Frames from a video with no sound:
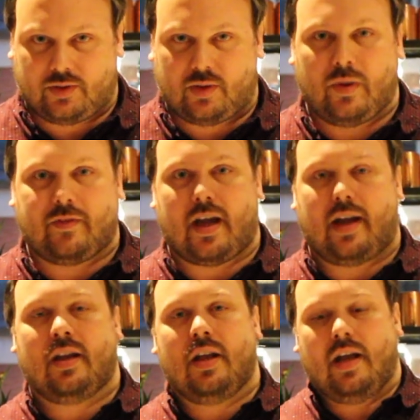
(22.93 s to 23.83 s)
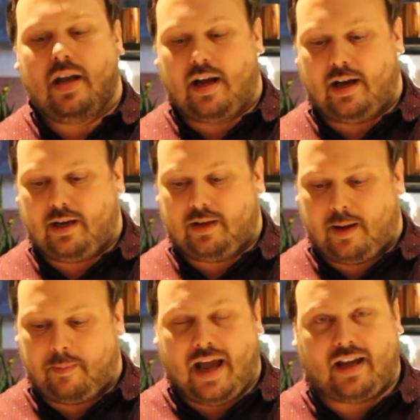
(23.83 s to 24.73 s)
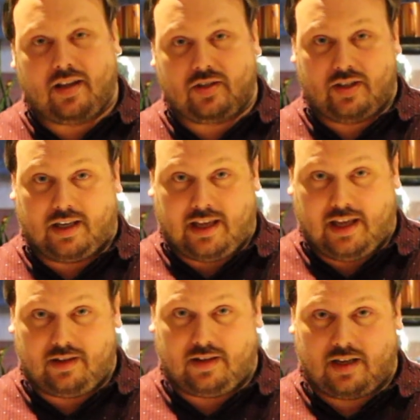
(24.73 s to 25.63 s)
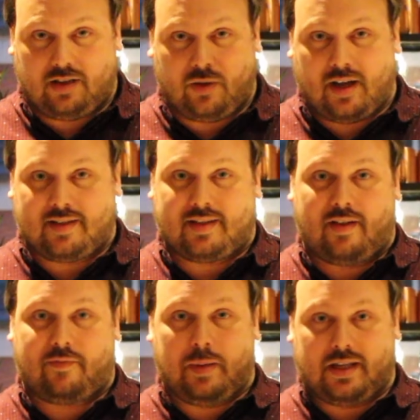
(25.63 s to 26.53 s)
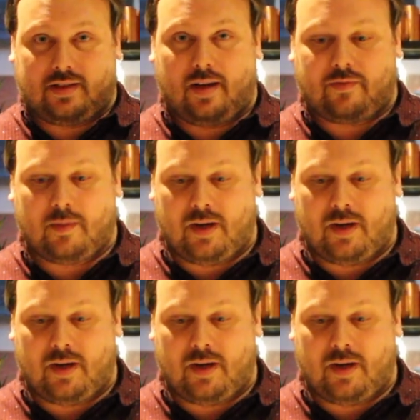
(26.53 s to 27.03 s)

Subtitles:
So we've got a package and a kit that you guys have picked up from